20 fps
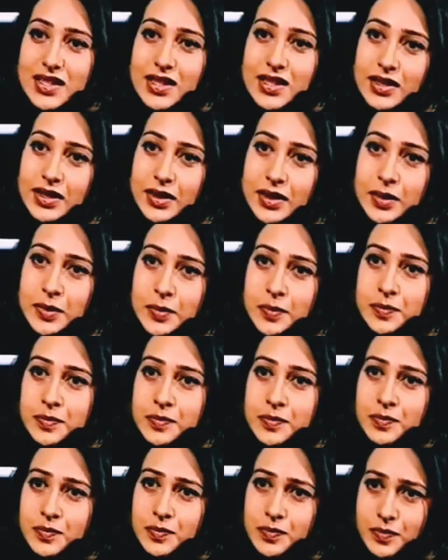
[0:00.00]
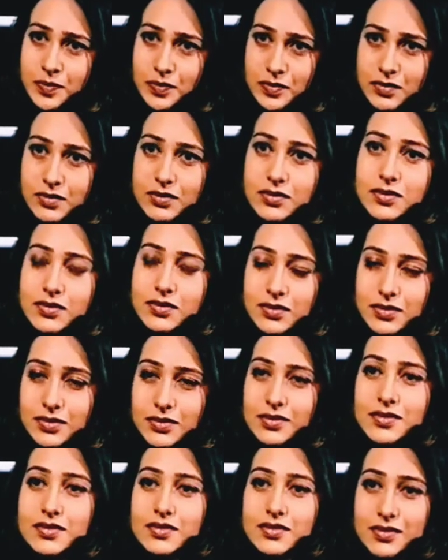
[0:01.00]
also happen? Not just with Govinda,
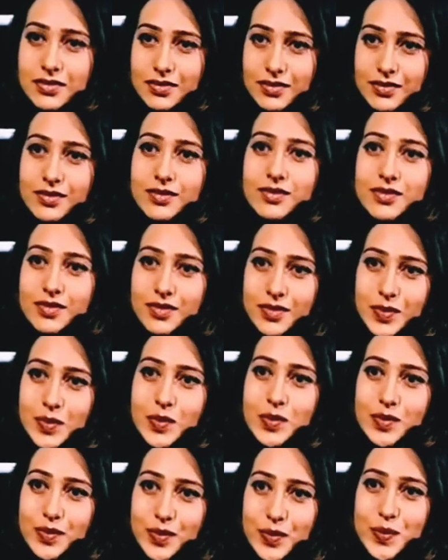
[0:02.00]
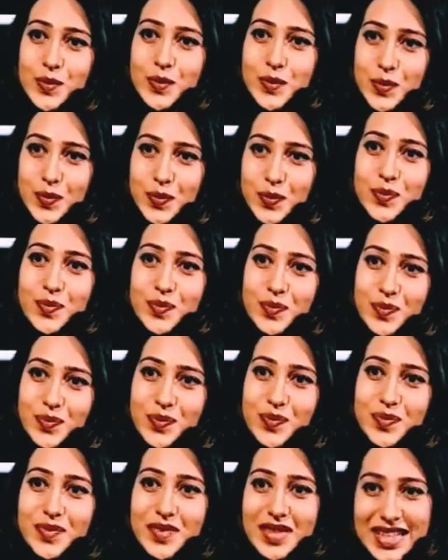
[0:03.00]
perhaps with the director who was common,
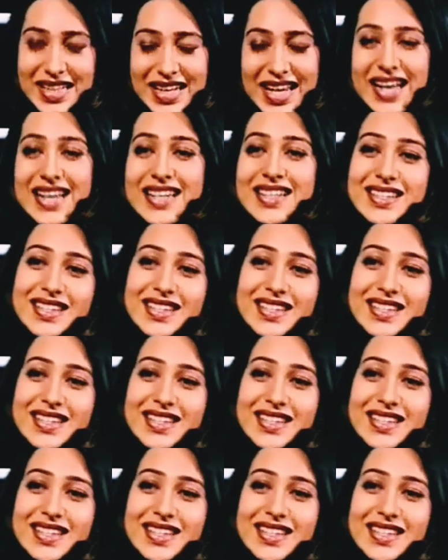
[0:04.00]
David Dhawan,